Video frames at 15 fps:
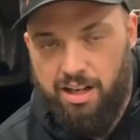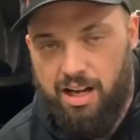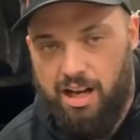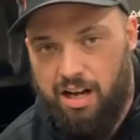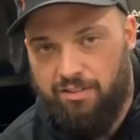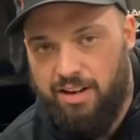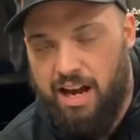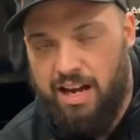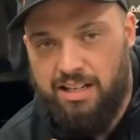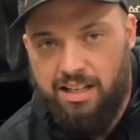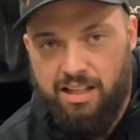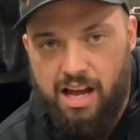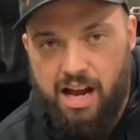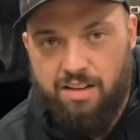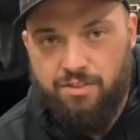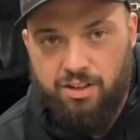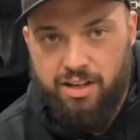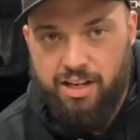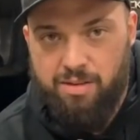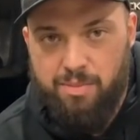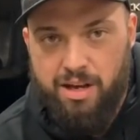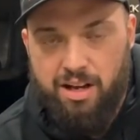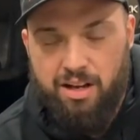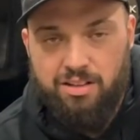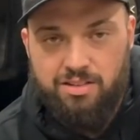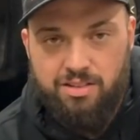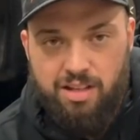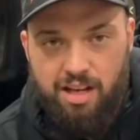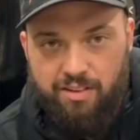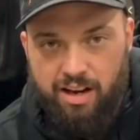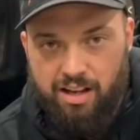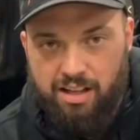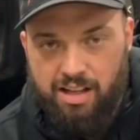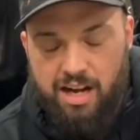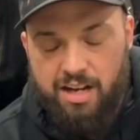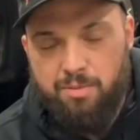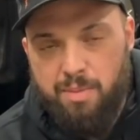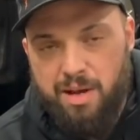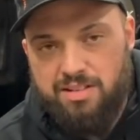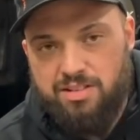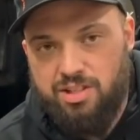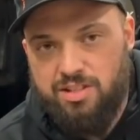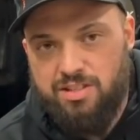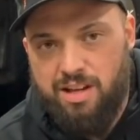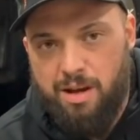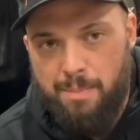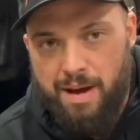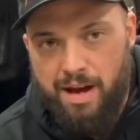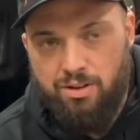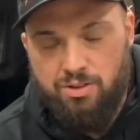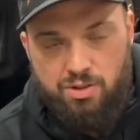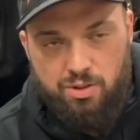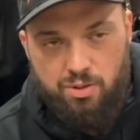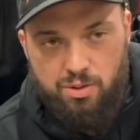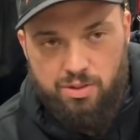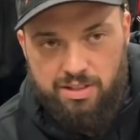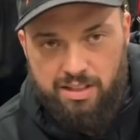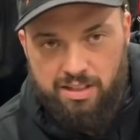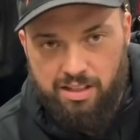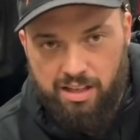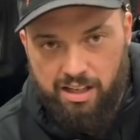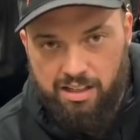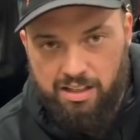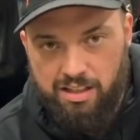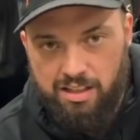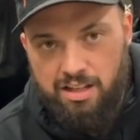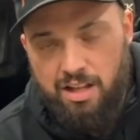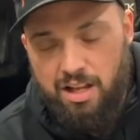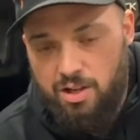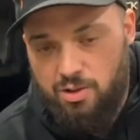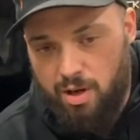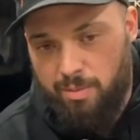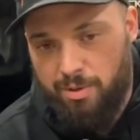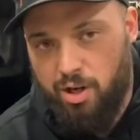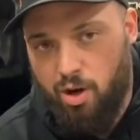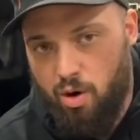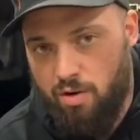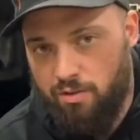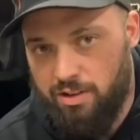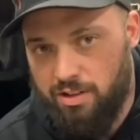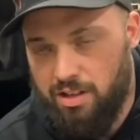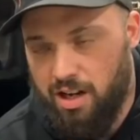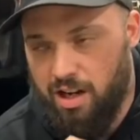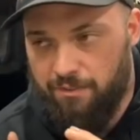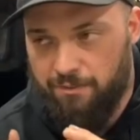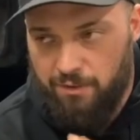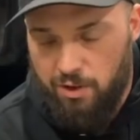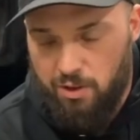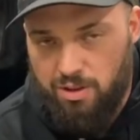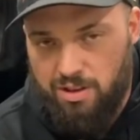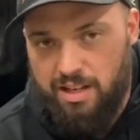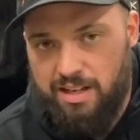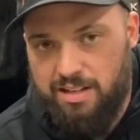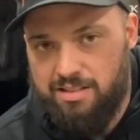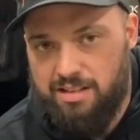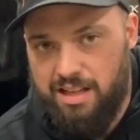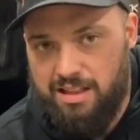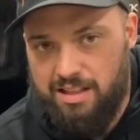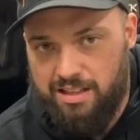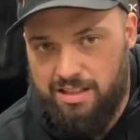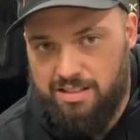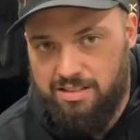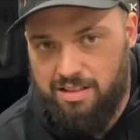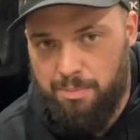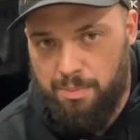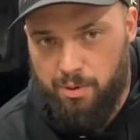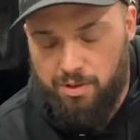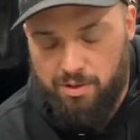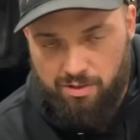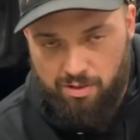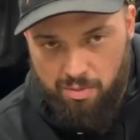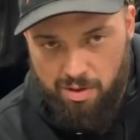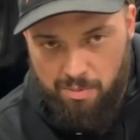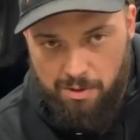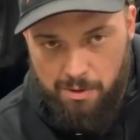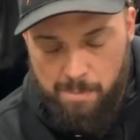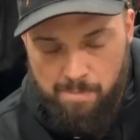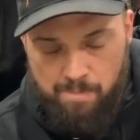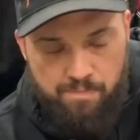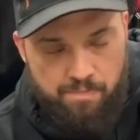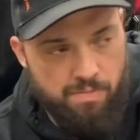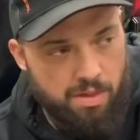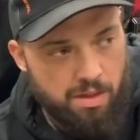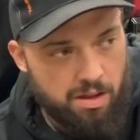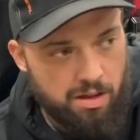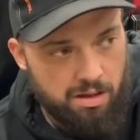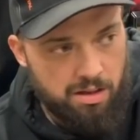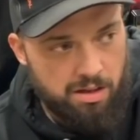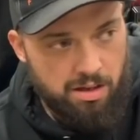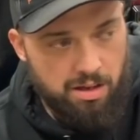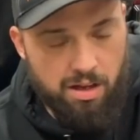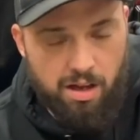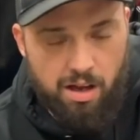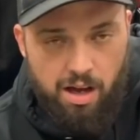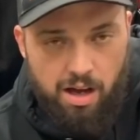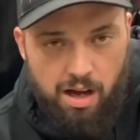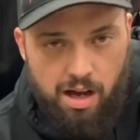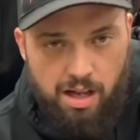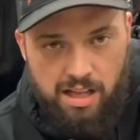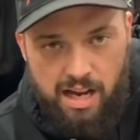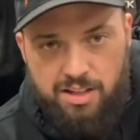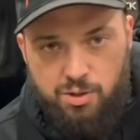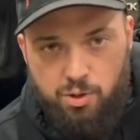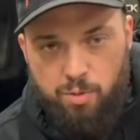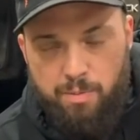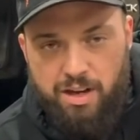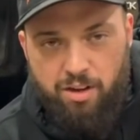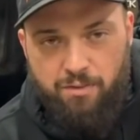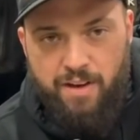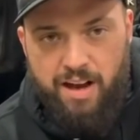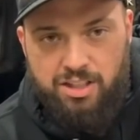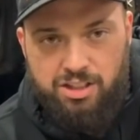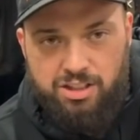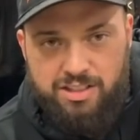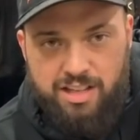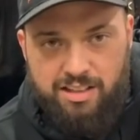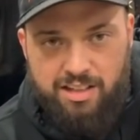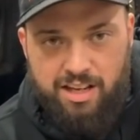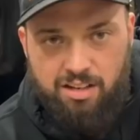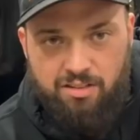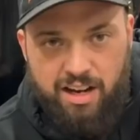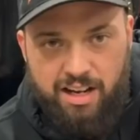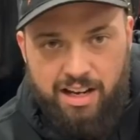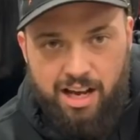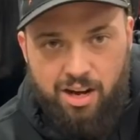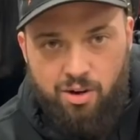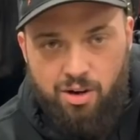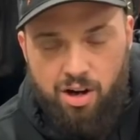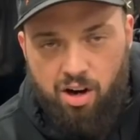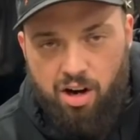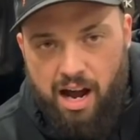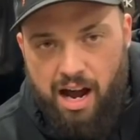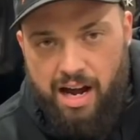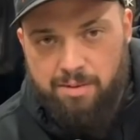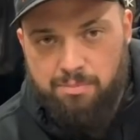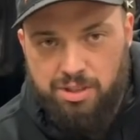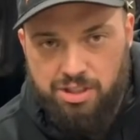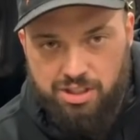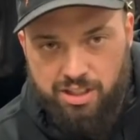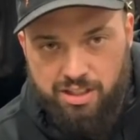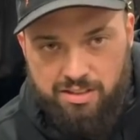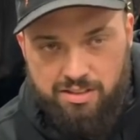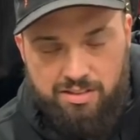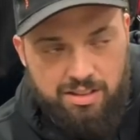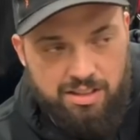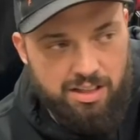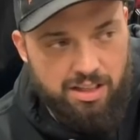I've gotten a lot of your emails, I've gotten a lot of your messages about tools here lately. So I'm gonna go over a few things that I think is important to remember. A lot of tool manufacturers out there right now are hype machines.